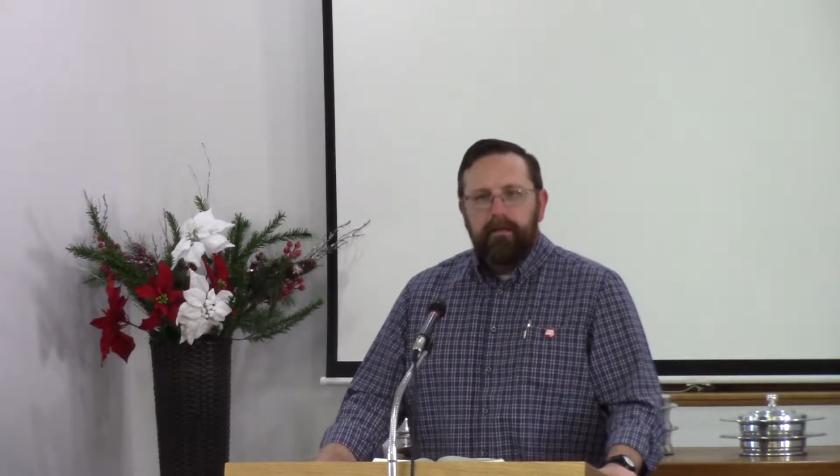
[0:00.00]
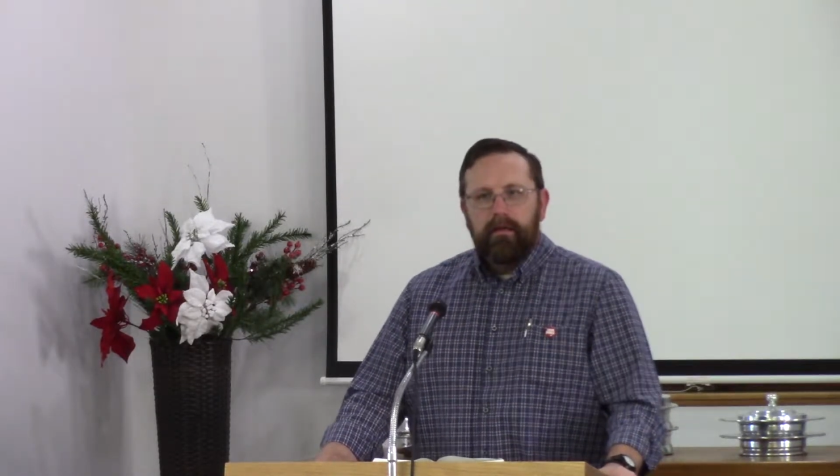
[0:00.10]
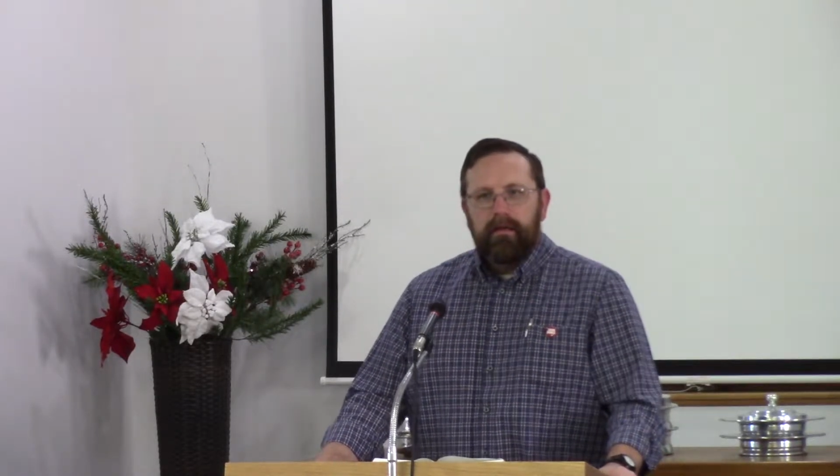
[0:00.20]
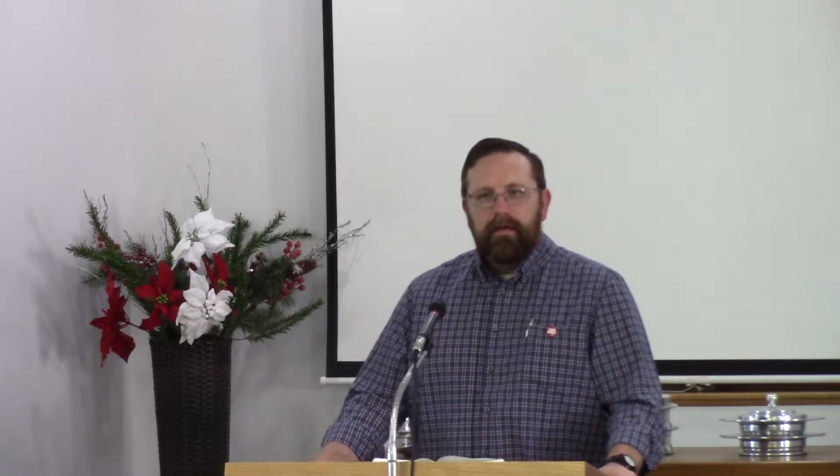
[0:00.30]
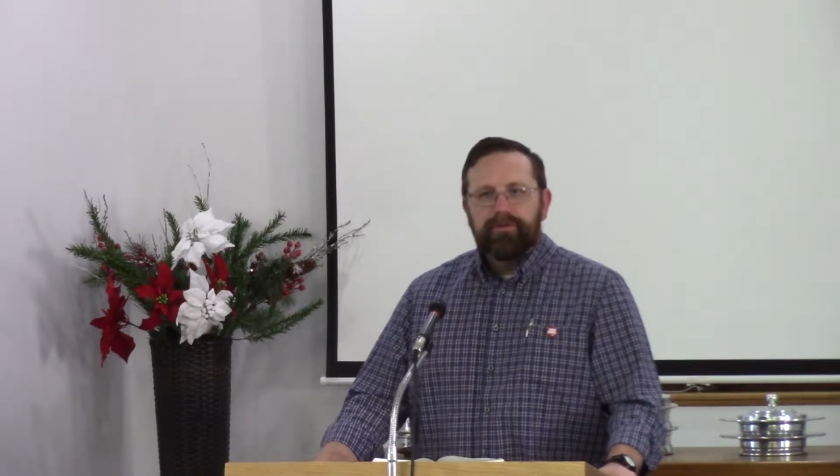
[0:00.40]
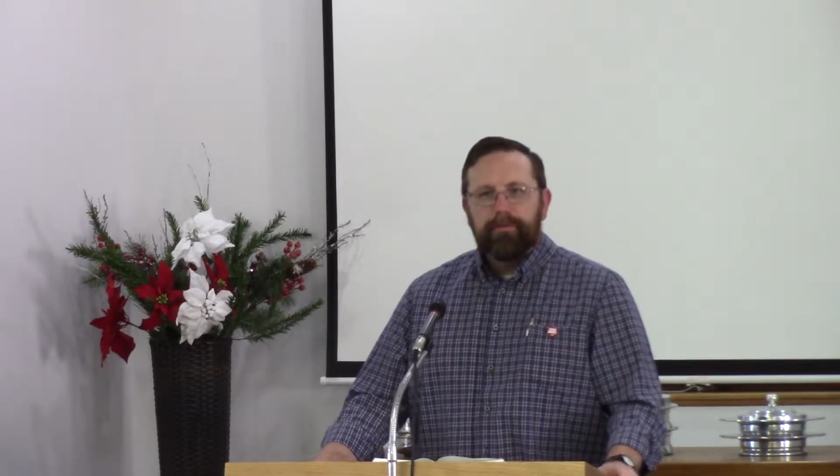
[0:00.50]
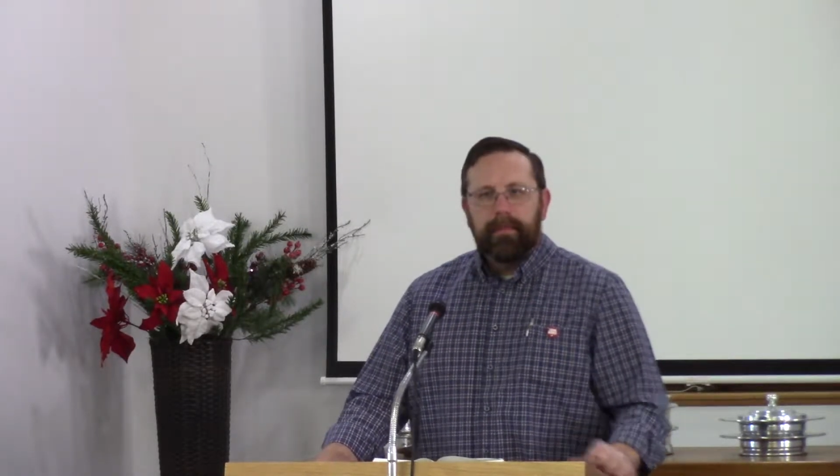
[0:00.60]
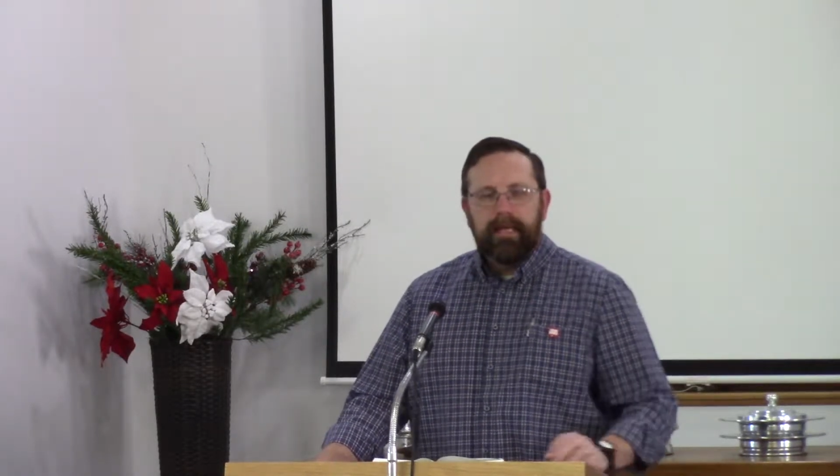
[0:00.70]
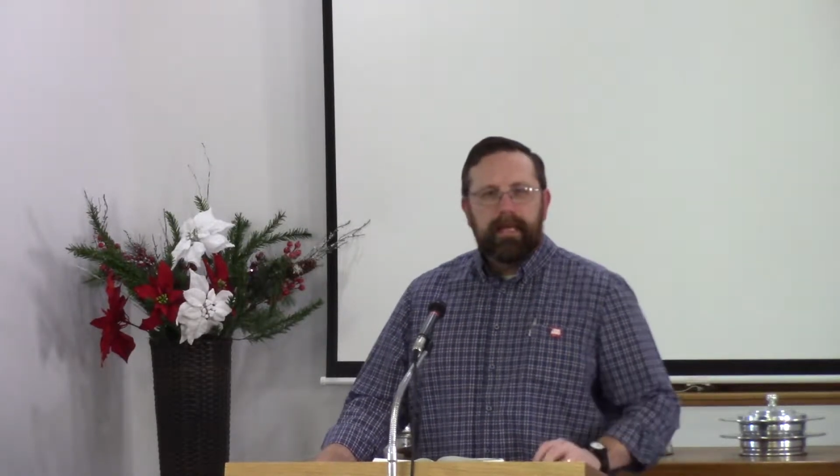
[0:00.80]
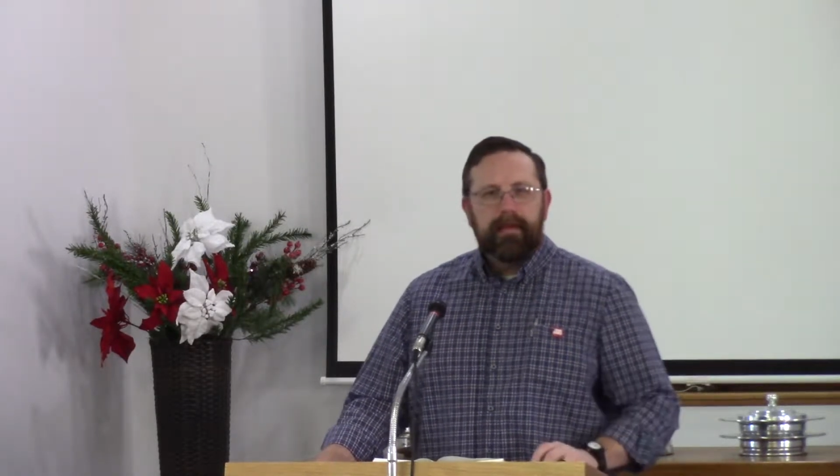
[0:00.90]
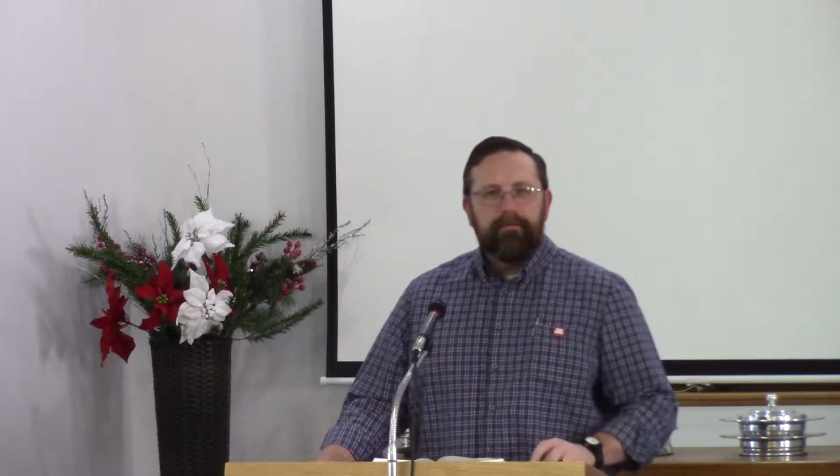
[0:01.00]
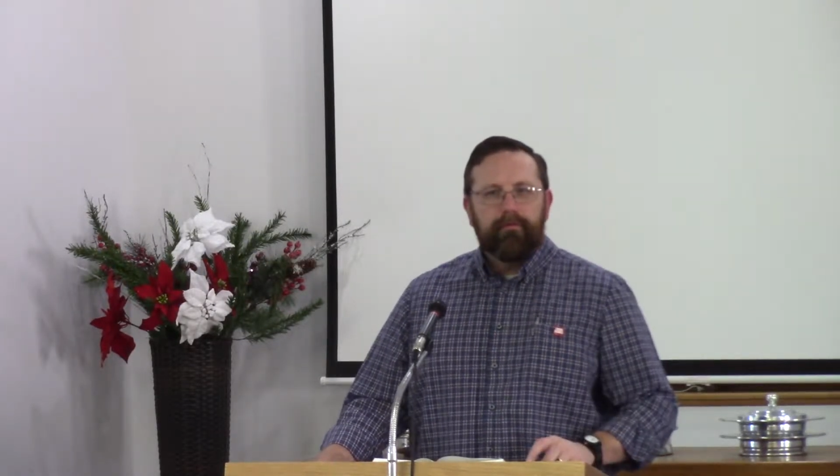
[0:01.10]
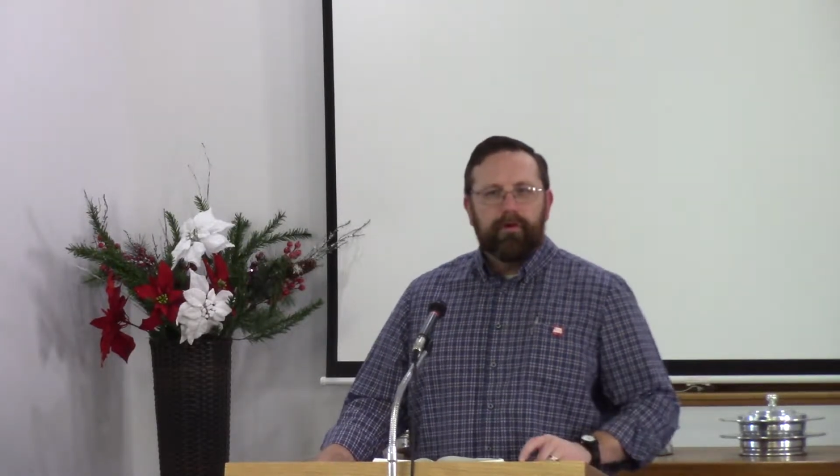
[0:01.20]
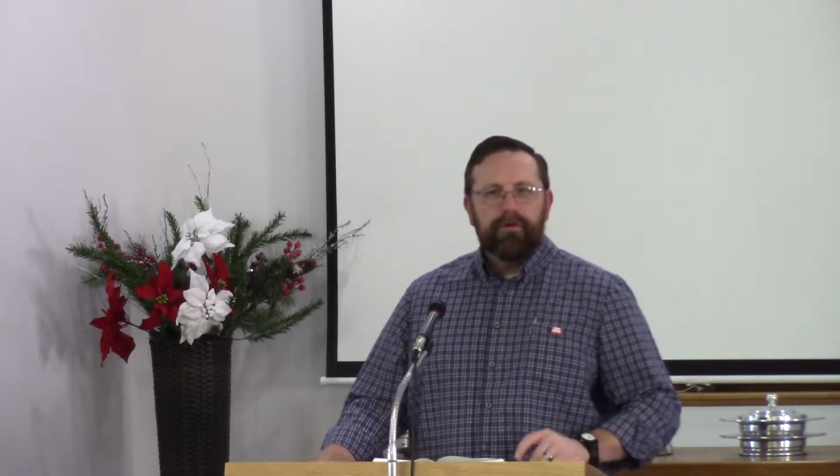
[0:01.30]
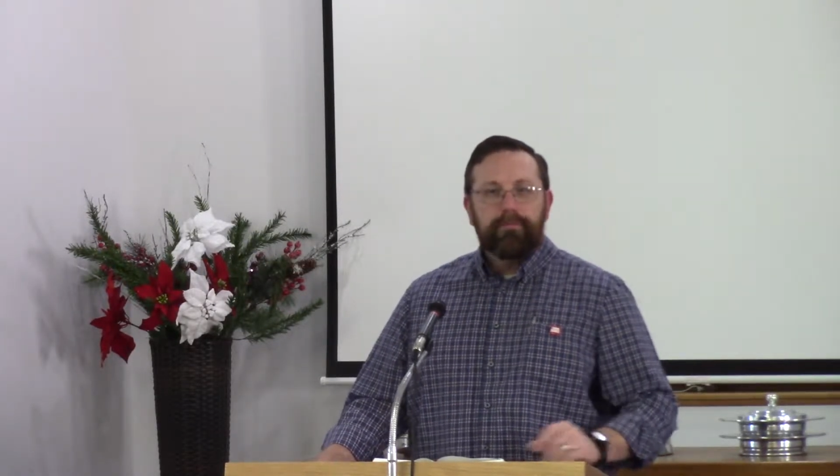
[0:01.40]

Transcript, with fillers: Uh, it's the beginning of the verse,